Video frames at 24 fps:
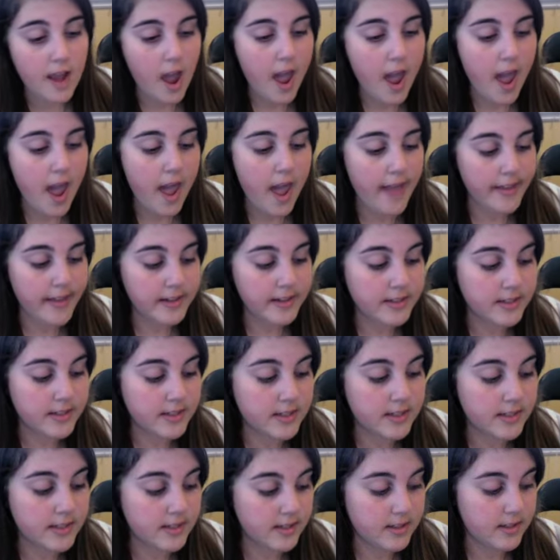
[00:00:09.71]
And
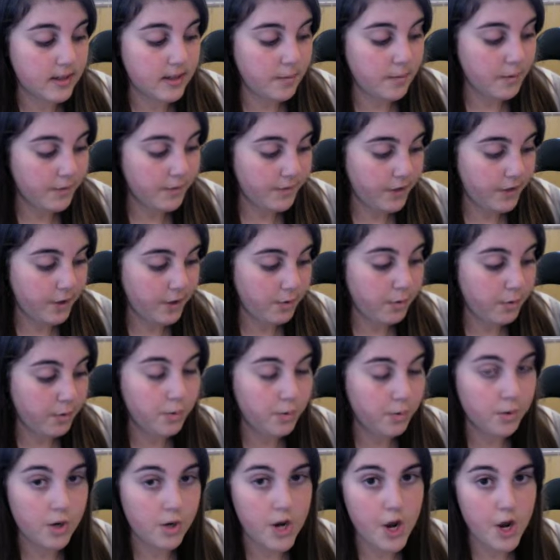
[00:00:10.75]
some of you who
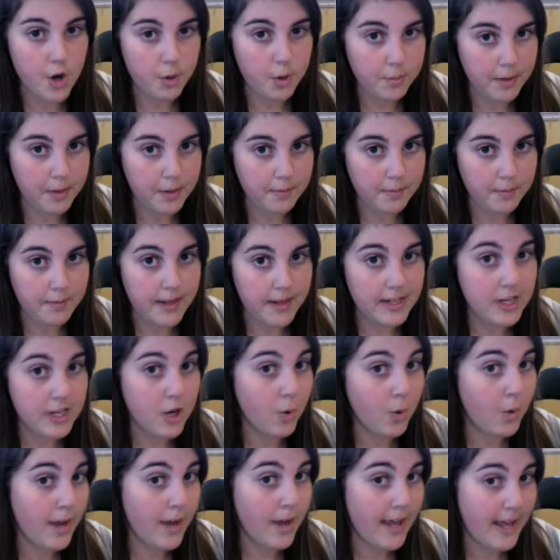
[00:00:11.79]
know me may
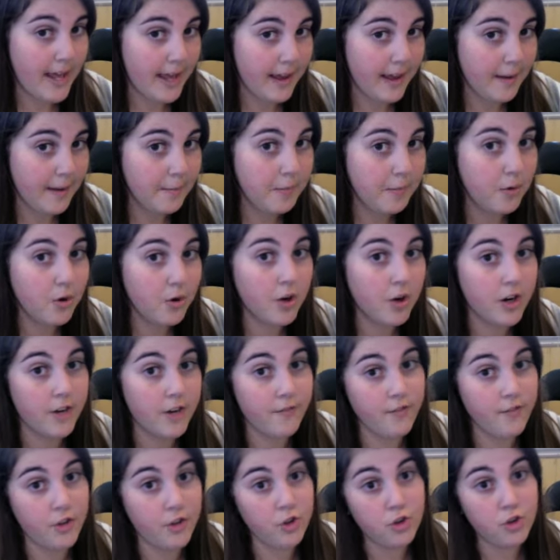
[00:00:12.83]
know him, or
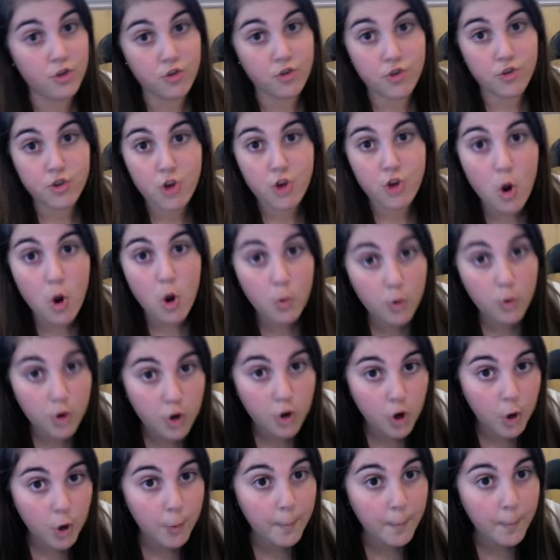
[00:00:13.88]
if you don't
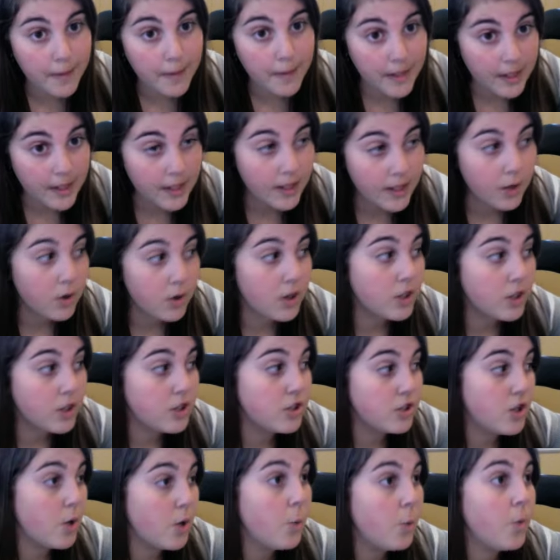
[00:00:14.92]
know me or
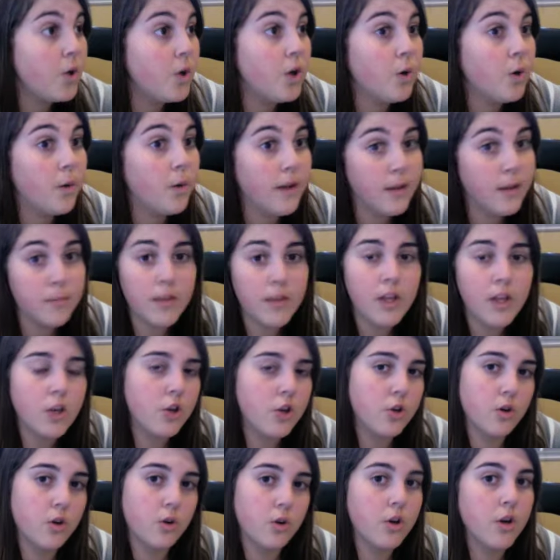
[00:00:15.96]
don't know him, then
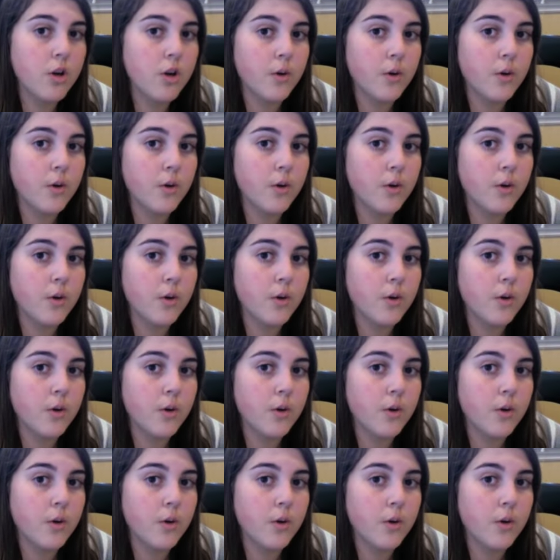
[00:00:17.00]
you don't know